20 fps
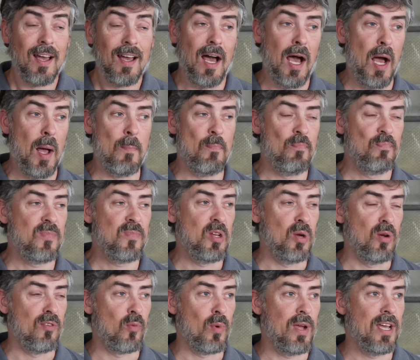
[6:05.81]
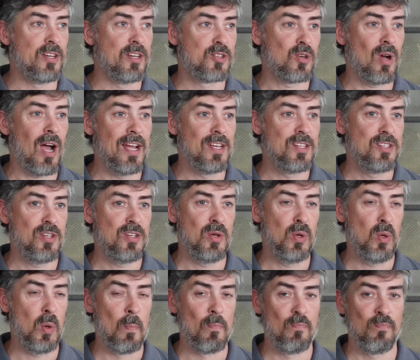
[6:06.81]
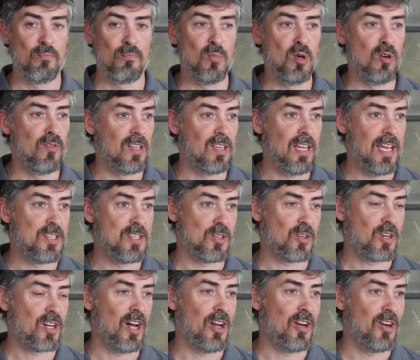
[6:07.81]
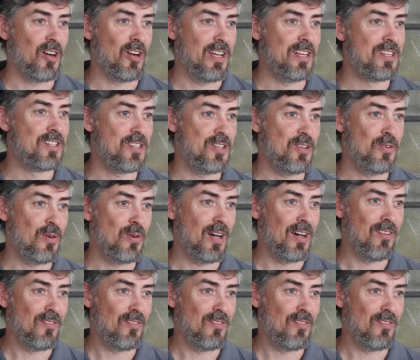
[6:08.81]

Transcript: If we had tried to move a laser cutter into